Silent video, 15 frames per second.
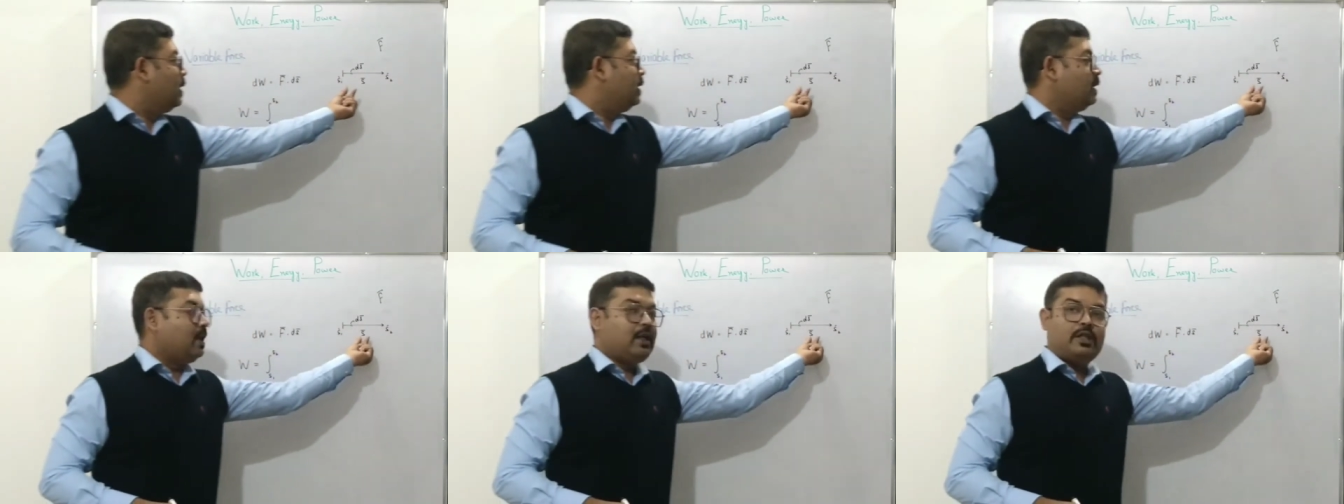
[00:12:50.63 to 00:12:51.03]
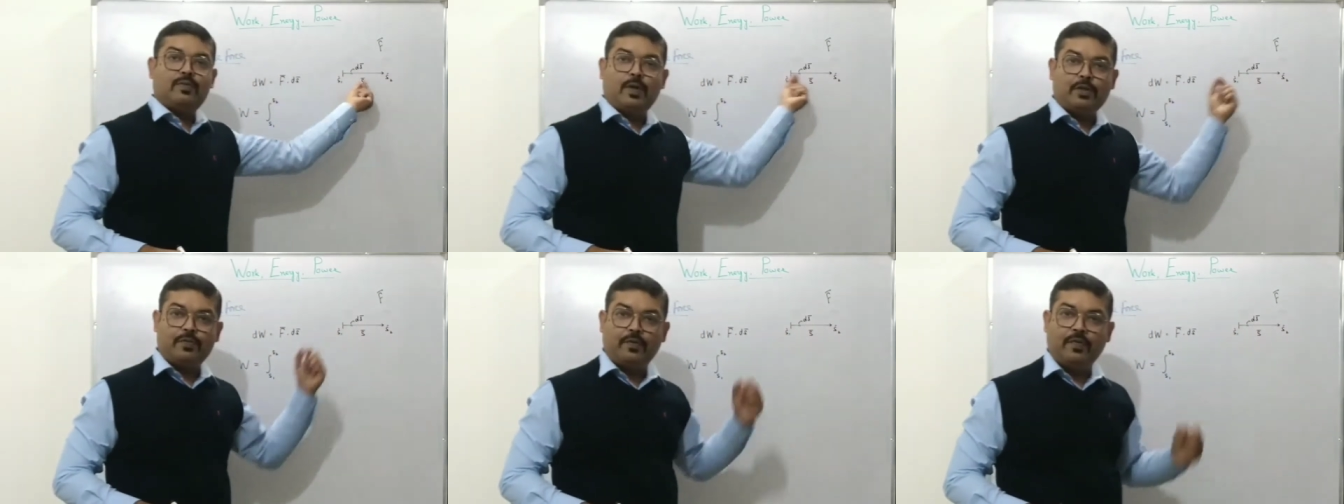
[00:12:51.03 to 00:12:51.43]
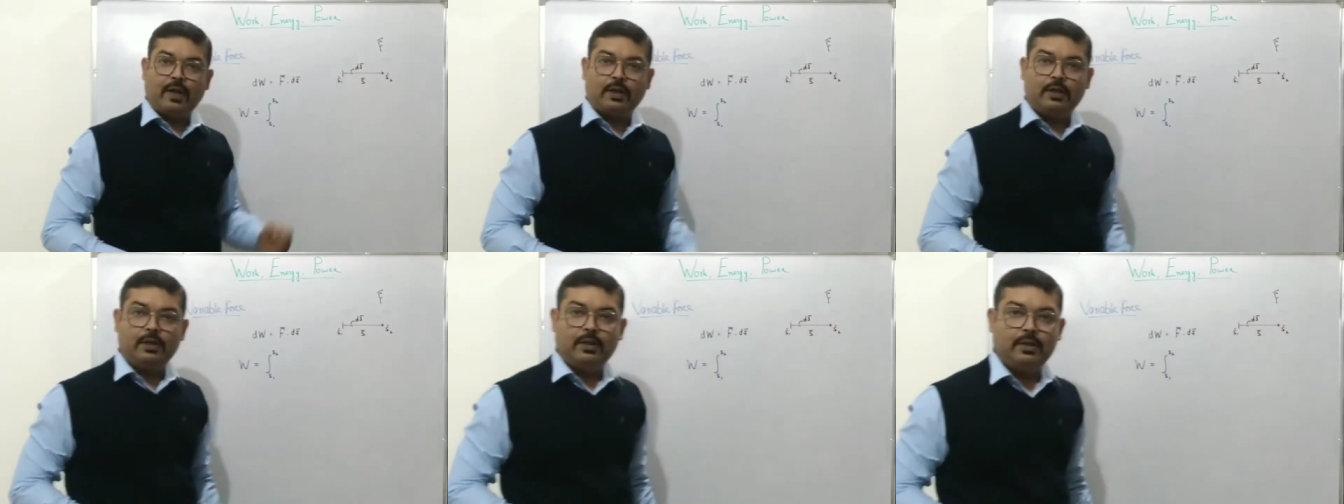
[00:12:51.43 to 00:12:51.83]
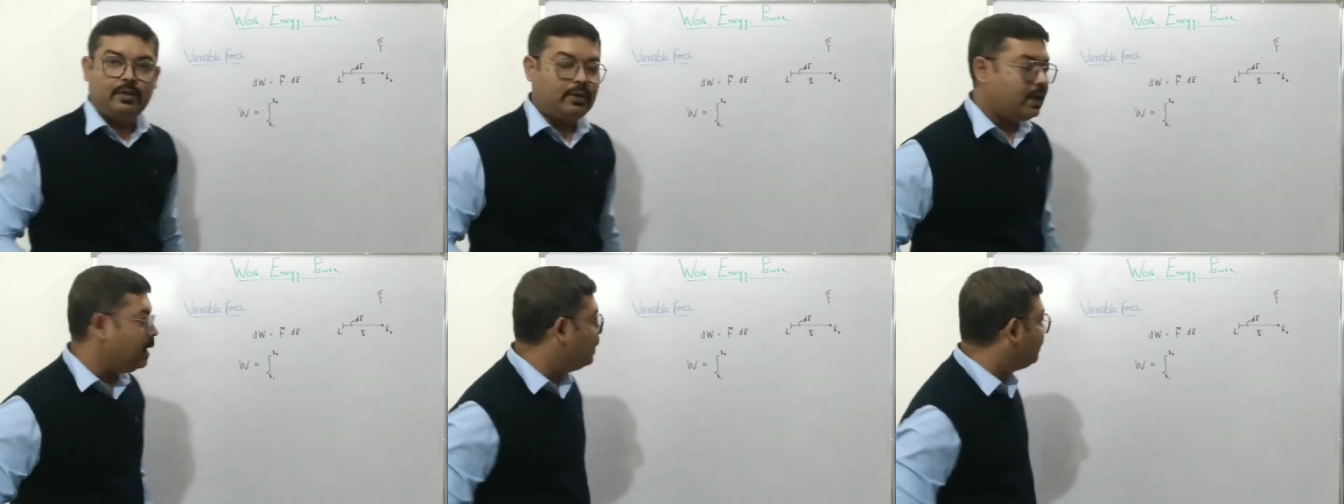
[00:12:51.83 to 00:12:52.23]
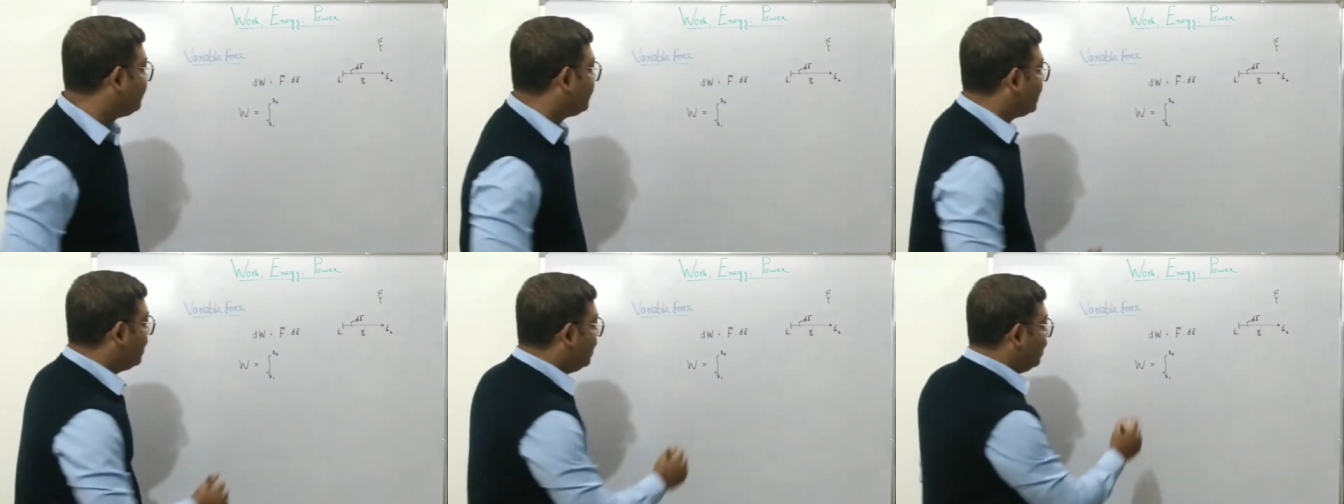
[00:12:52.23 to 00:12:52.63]
the displacement vector. Okay.
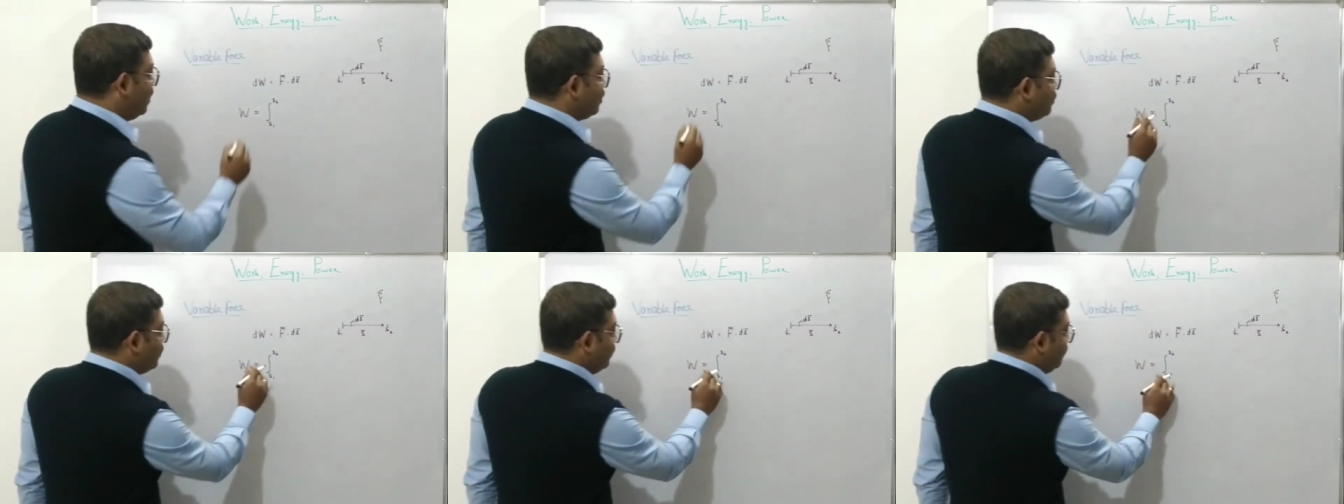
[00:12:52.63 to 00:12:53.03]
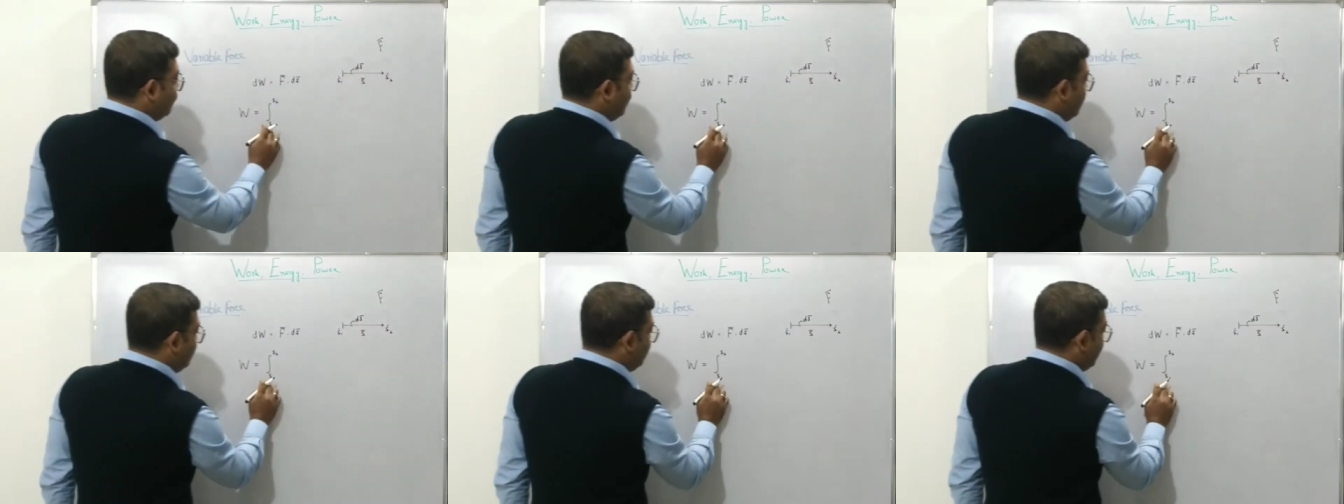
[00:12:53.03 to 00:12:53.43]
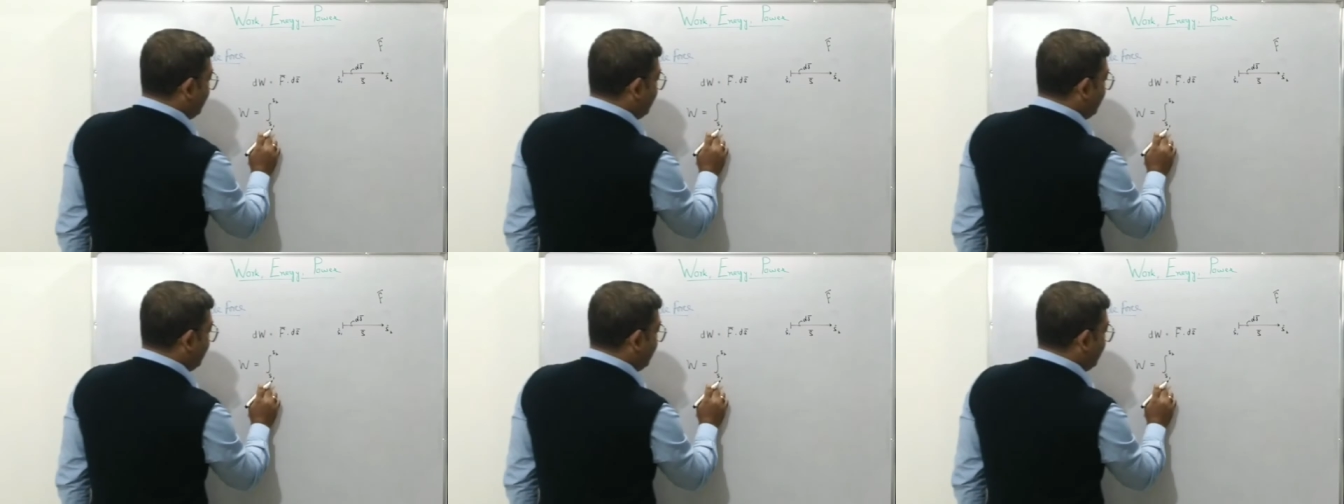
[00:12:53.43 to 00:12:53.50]
So from